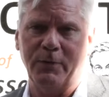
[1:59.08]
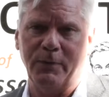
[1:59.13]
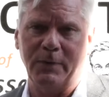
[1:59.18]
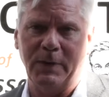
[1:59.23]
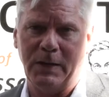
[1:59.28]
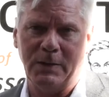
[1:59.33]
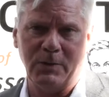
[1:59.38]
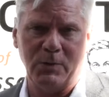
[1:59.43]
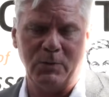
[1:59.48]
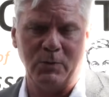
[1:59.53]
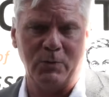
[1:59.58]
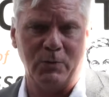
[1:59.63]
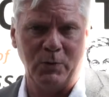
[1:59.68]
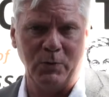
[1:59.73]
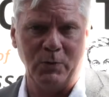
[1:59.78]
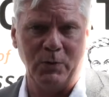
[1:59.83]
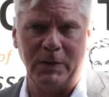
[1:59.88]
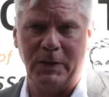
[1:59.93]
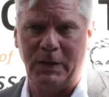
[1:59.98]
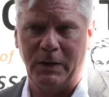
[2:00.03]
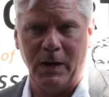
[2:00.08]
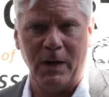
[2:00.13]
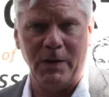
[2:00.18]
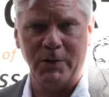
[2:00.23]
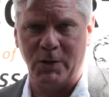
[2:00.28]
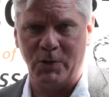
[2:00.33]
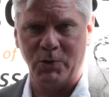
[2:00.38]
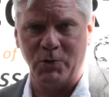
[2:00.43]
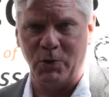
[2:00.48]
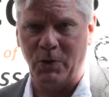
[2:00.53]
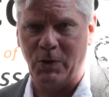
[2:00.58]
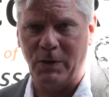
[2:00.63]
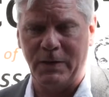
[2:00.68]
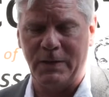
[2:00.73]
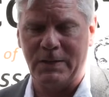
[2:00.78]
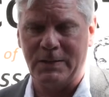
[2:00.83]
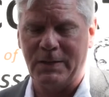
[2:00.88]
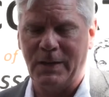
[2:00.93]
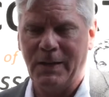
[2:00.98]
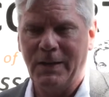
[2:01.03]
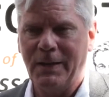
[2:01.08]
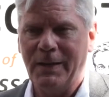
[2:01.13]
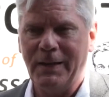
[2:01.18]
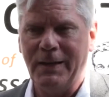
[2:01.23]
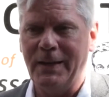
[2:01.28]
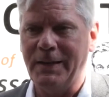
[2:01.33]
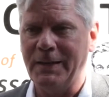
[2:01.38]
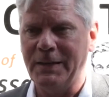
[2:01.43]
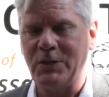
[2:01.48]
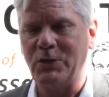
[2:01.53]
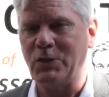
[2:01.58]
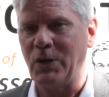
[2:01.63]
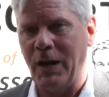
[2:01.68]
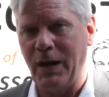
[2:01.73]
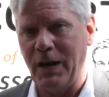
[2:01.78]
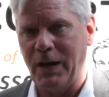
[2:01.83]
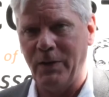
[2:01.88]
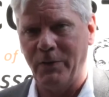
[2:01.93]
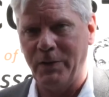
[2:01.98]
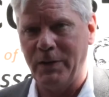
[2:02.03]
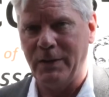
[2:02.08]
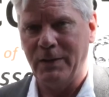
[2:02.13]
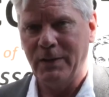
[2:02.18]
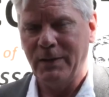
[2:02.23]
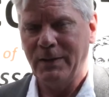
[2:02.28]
that to the Guardian journalist in entirety